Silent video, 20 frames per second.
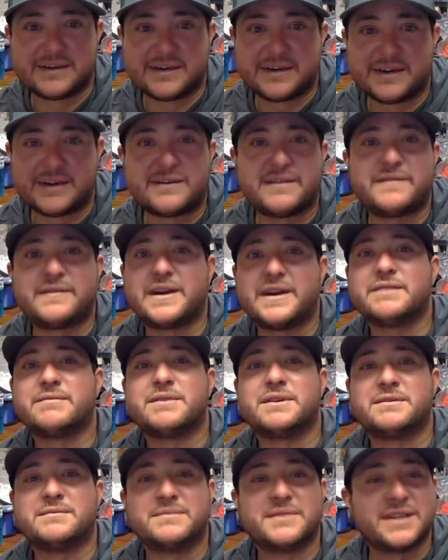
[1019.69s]
Oh, if
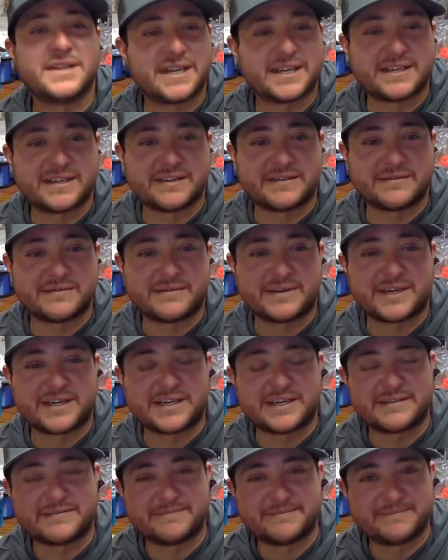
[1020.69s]
anyone would like
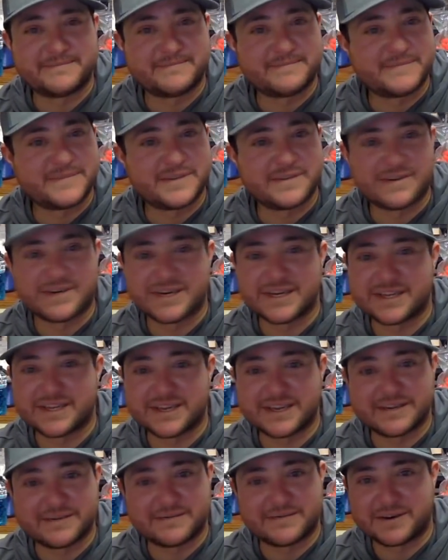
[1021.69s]
to do
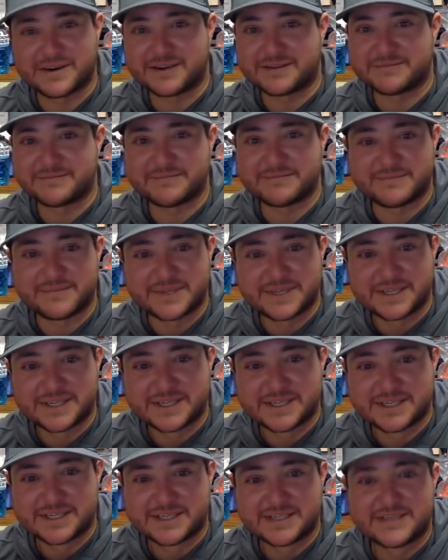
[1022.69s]
anything from
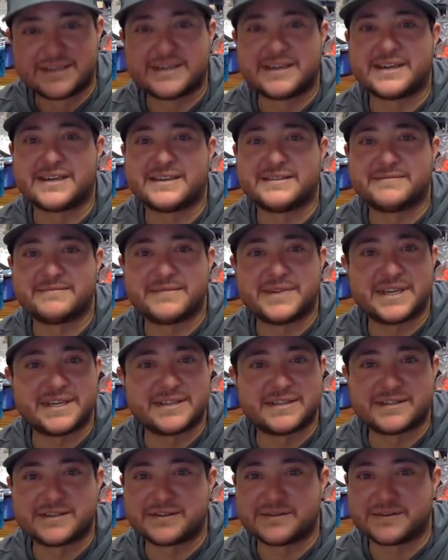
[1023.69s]

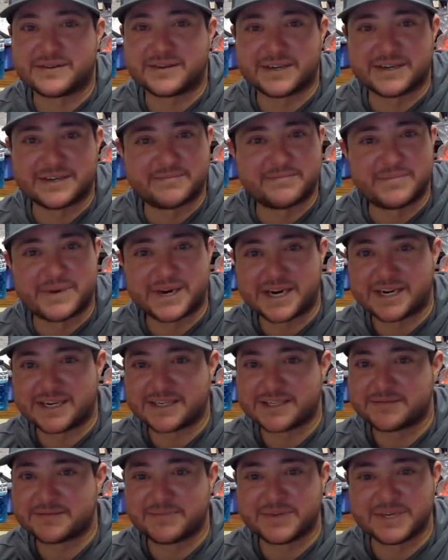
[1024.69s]
inshore bass,